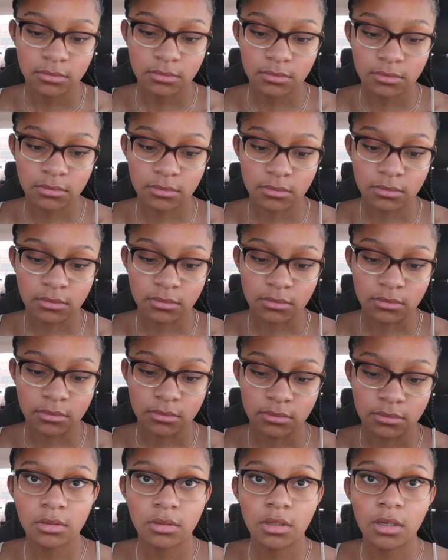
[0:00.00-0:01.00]
mm
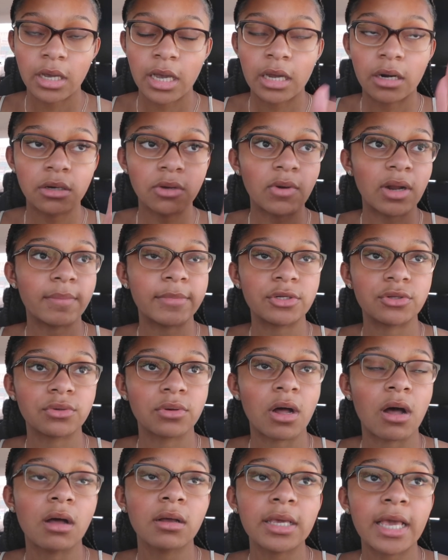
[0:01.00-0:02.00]
-mm. I don't know what I'm gonna do.
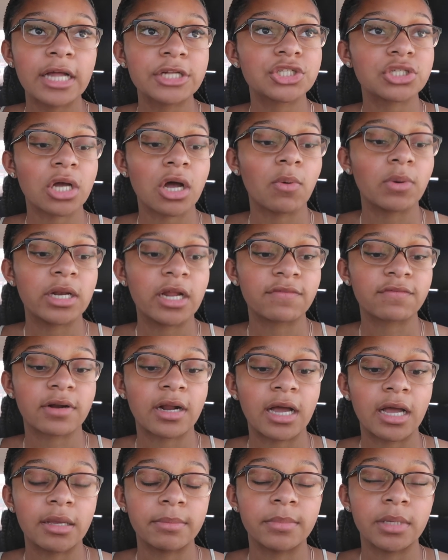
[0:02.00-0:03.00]
I'll catch y'all whenever
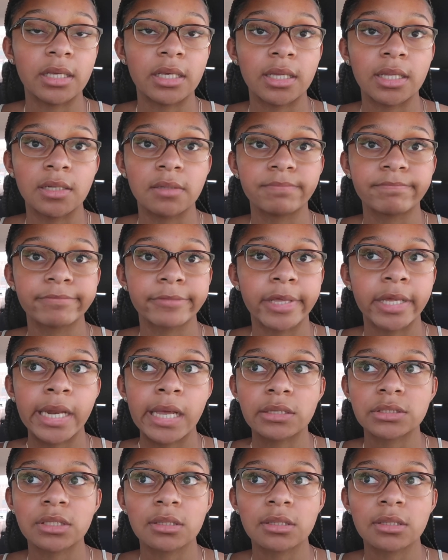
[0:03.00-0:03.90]
I'm in a nail